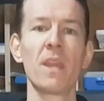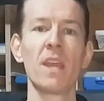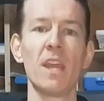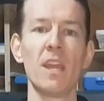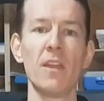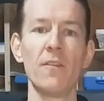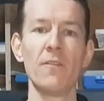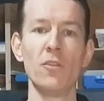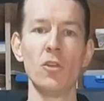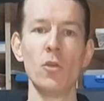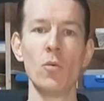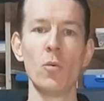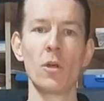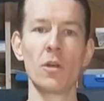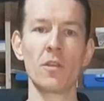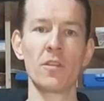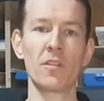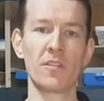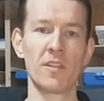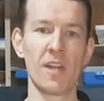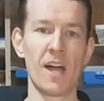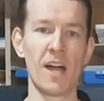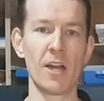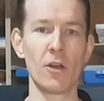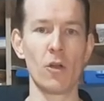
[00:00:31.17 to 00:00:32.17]
if you want to
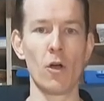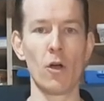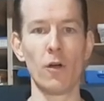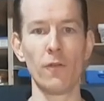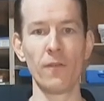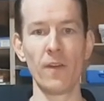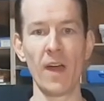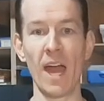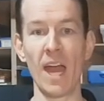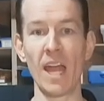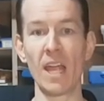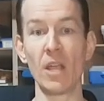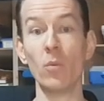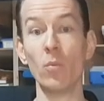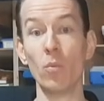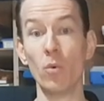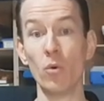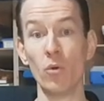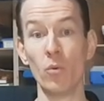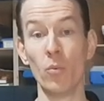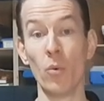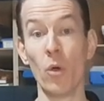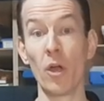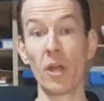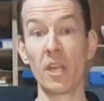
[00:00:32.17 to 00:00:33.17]
start off a
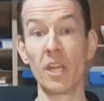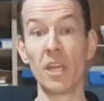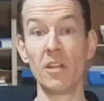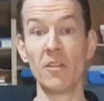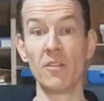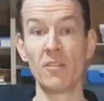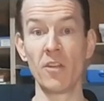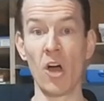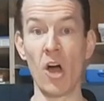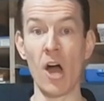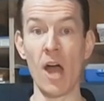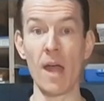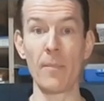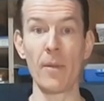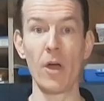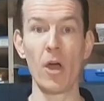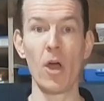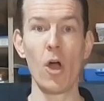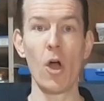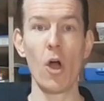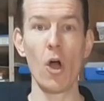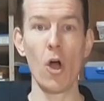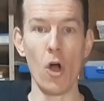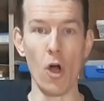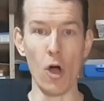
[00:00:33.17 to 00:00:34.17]
woodworking type
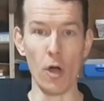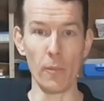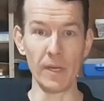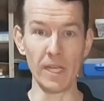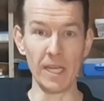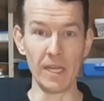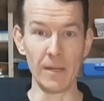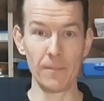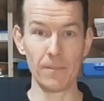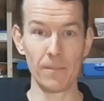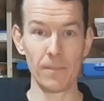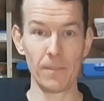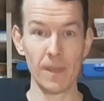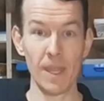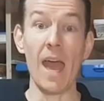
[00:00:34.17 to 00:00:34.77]
hobby.